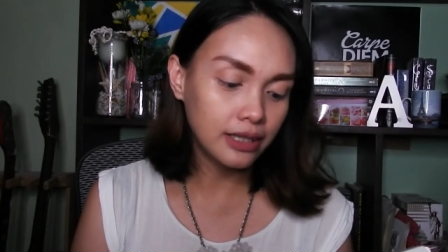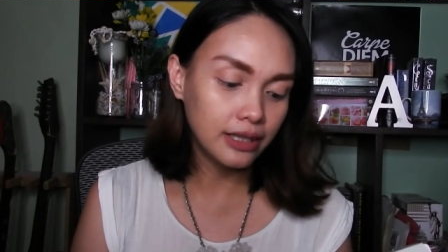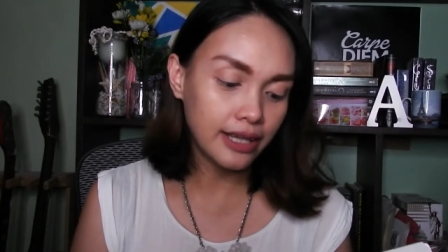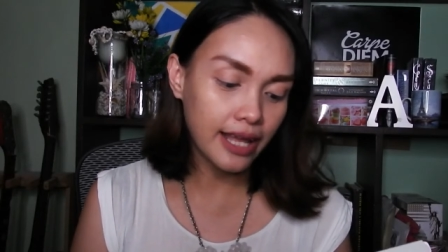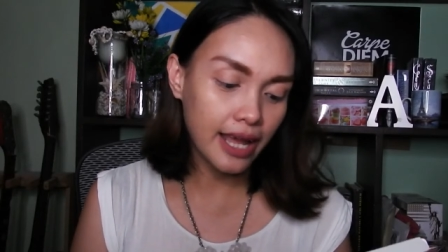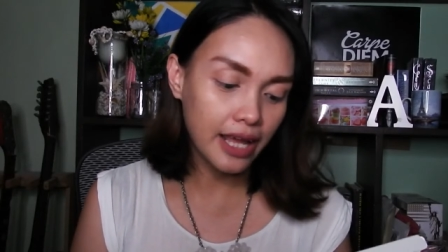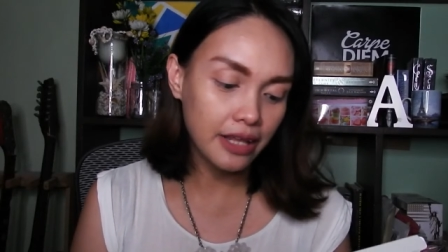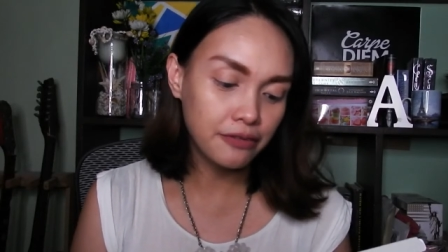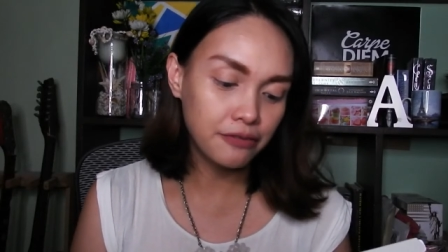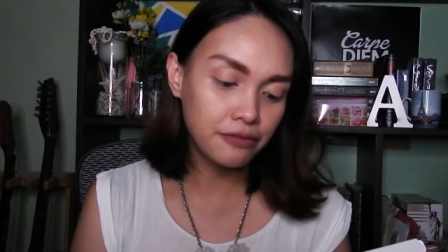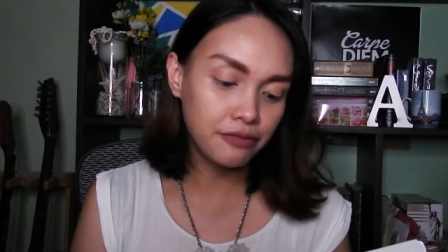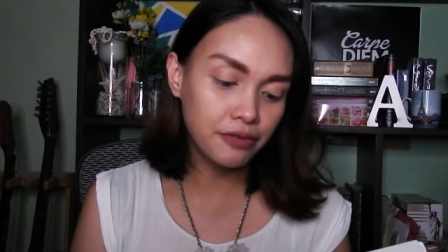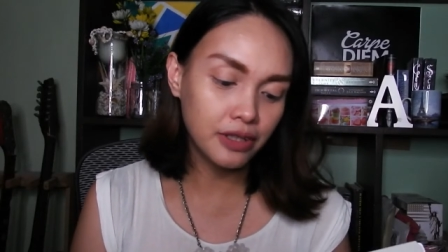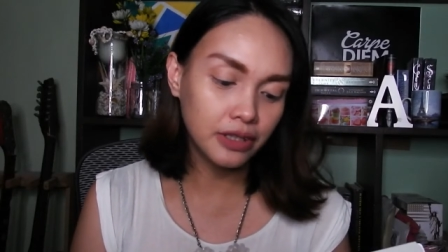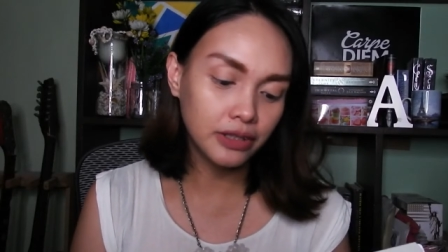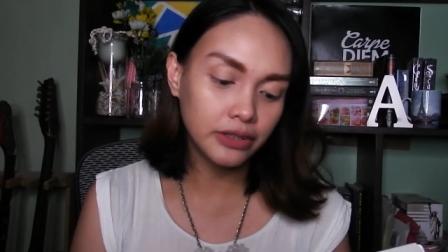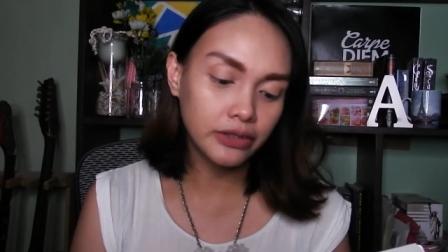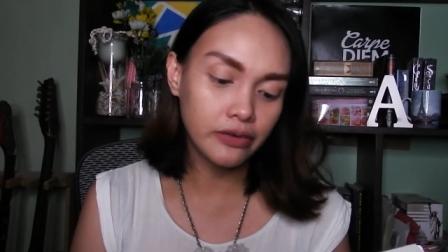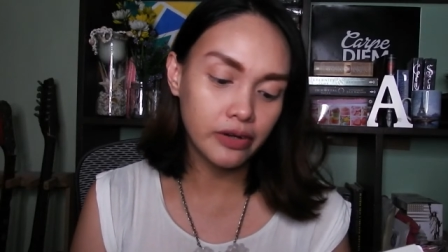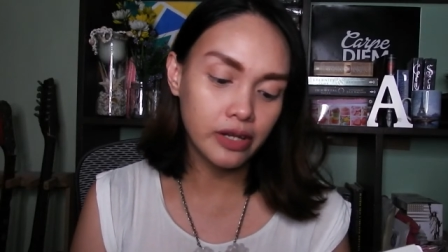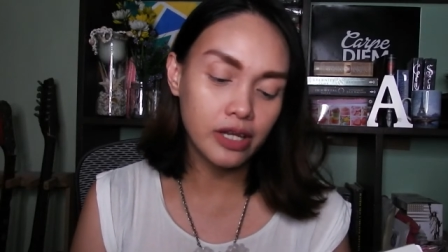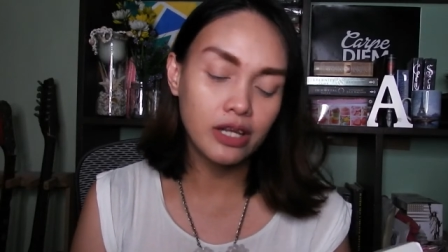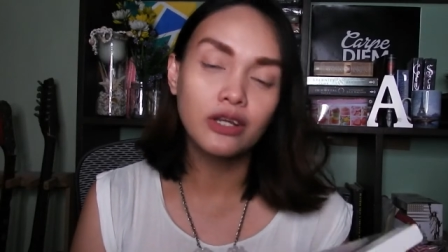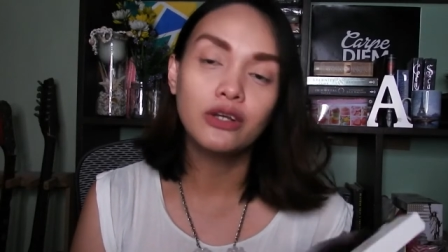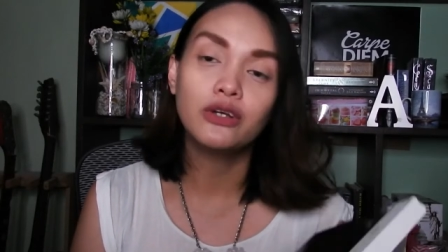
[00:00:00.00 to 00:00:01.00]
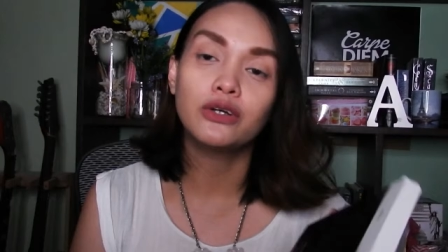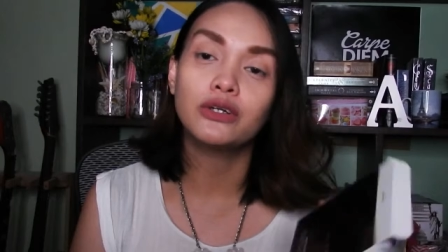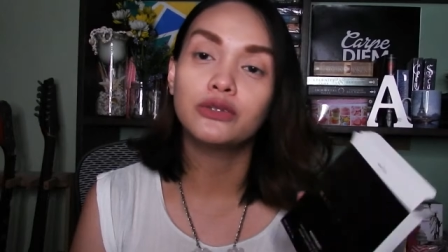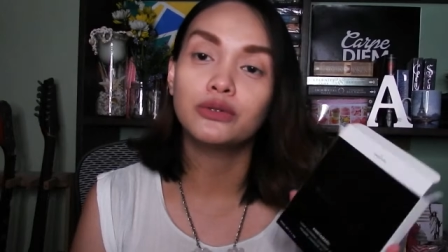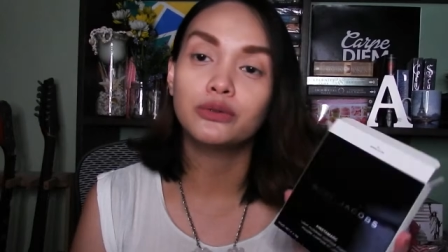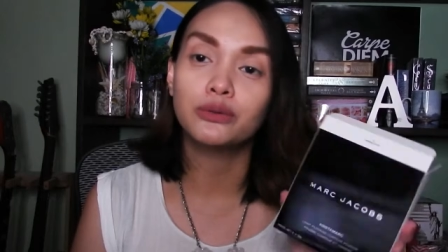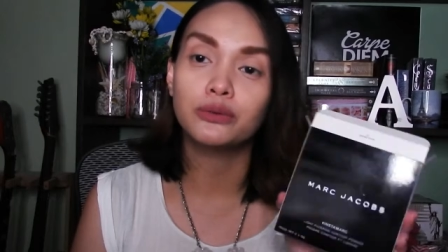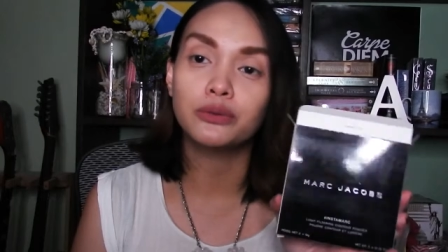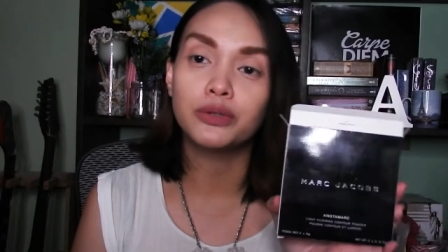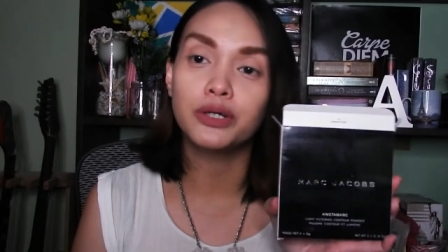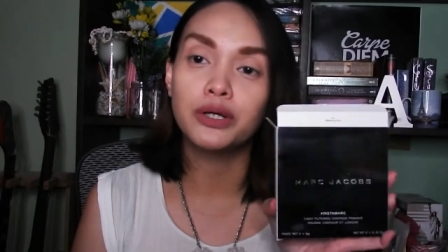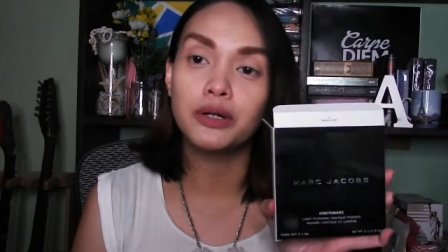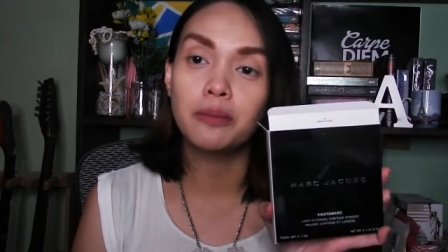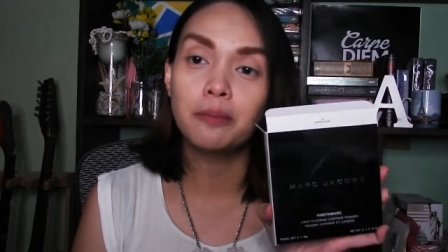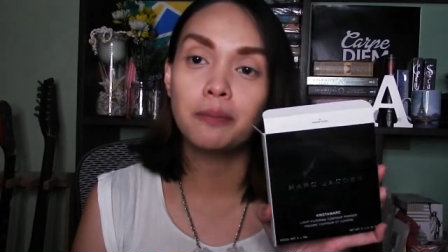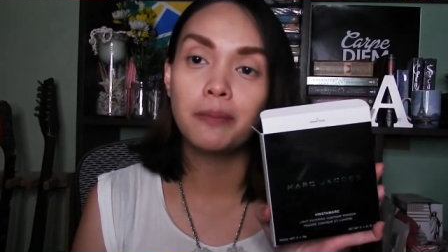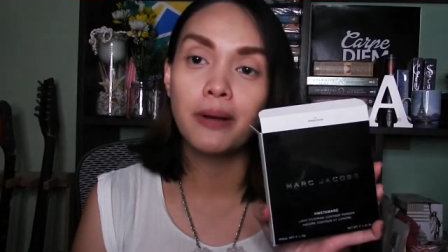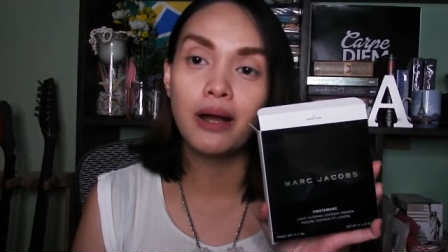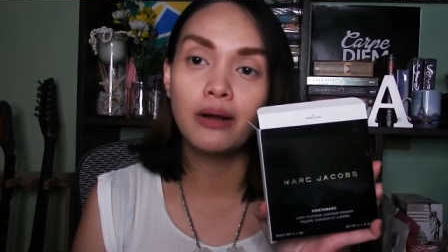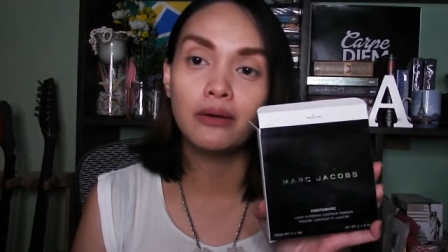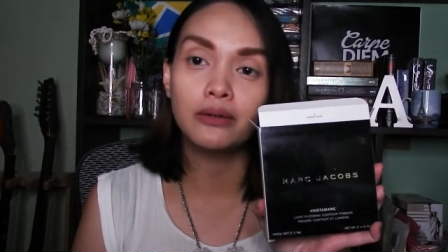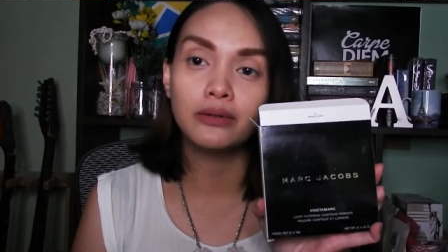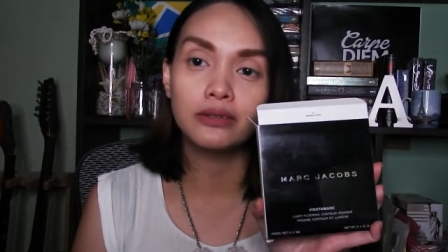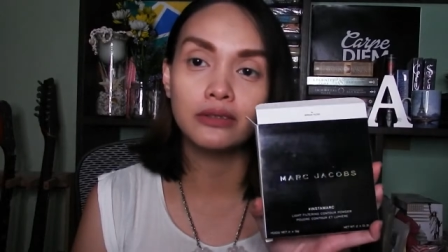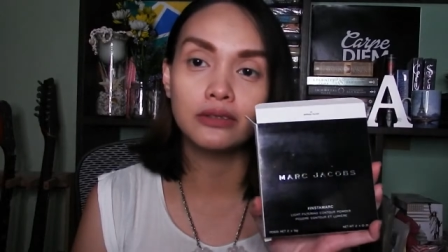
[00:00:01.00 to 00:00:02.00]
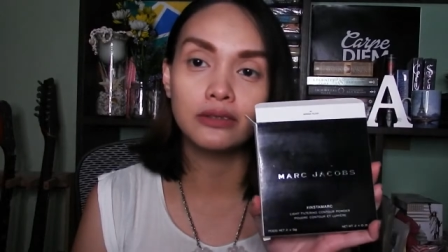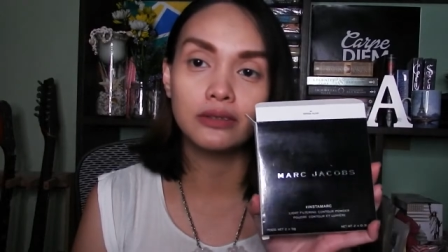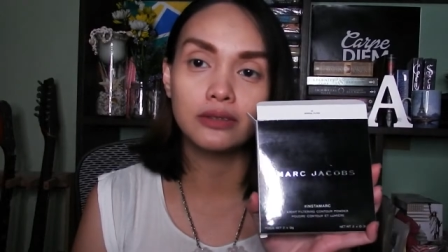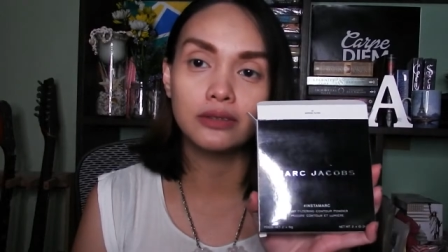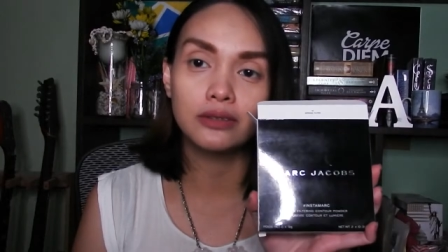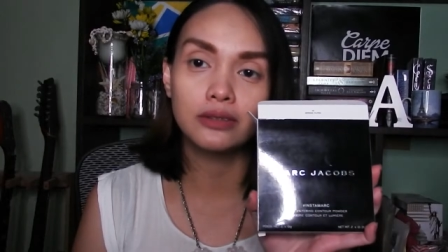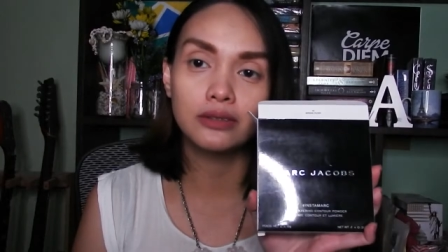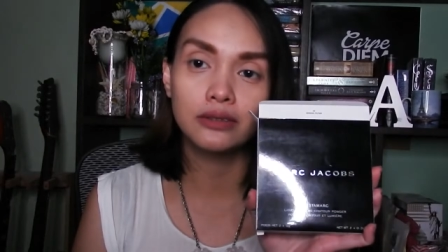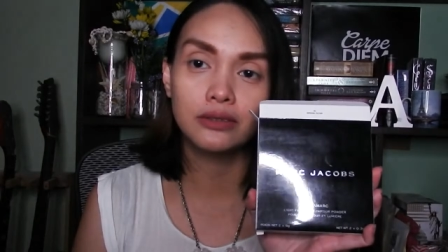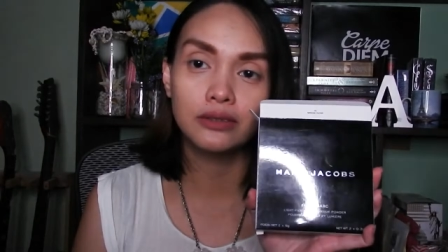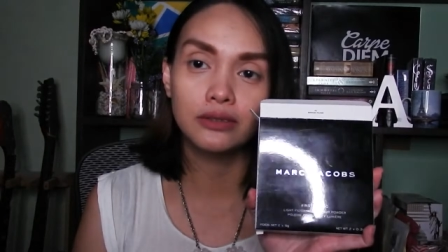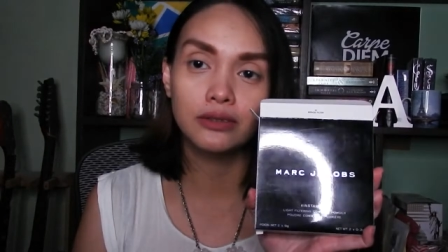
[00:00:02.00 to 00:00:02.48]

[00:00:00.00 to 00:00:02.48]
Light Filtering Contour Powder.